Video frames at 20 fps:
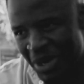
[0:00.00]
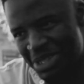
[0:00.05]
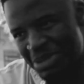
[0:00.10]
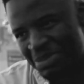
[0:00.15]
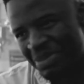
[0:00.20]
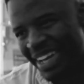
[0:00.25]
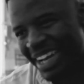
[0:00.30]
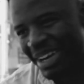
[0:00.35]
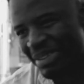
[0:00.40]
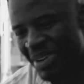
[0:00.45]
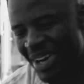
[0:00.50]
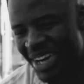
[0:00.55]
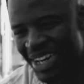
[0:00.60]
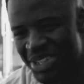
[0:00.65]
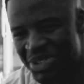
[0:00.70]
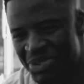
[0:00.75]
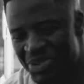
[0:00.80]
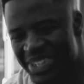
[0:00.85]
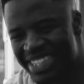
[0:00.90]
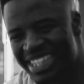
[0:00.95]
a boss man
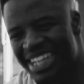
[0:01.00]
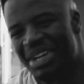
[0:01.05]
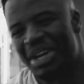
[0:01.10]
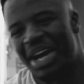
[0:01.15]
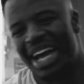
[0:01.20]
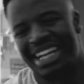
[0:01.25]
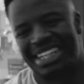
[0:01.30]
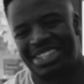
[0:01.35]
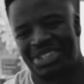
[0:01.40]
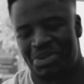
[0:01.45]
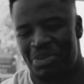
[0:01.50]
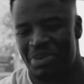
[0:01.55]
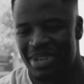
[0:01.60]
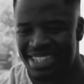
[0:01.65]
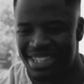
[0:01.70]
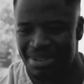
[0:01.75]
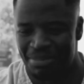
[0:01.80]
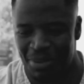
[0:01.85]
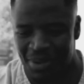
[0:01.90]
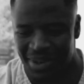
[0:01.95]
about, was that I had so
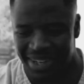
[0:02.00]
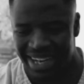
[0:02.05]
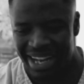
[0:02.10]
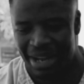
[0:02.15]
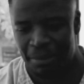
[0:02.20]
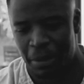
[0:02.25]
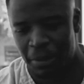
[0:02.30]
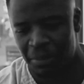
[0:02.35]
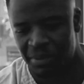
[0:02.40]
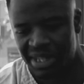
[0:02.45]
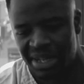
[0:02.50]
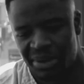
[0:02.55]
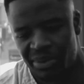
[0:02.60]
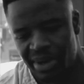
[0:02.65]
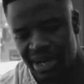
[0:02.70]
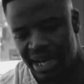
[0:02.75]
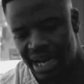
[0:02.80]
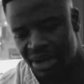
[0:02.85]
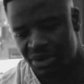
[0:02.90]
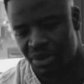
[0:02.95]
much support, and I had people that
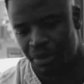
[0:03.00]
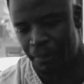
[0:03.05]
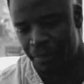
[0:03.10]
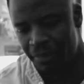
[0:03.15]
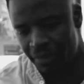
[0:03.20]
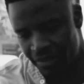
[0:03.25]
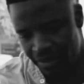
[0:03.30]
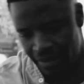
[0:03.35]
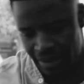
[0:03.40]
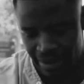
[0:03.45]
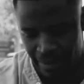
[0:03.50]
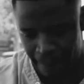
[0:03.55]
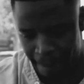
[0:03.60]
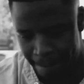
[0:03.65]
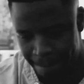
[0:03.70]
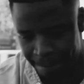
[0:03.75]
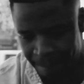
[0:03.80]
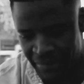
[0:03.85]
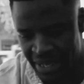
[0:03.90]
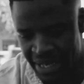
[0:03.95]
I could
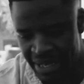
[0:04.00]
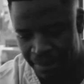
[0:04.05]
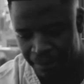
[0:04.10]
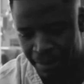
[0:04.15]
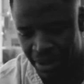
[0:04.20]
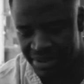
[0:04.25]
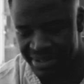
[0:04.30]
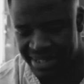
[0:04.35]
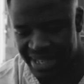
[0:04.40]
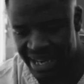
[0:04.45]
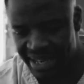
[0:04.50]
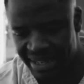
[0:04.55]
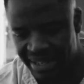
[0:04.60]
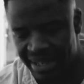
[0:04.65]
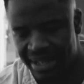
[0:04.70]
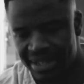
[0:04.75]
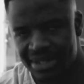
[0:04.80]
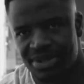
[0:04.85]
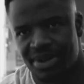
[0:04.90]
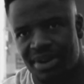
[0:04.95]
bounce
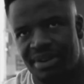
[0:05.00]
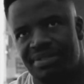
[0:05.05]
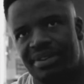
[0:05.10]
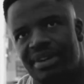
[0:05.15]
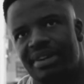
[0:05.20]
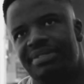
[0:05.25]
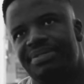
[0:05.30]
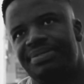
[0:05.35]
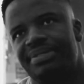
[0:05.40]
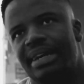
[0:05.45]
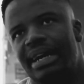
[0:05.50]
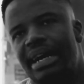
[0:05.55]
ideas off of.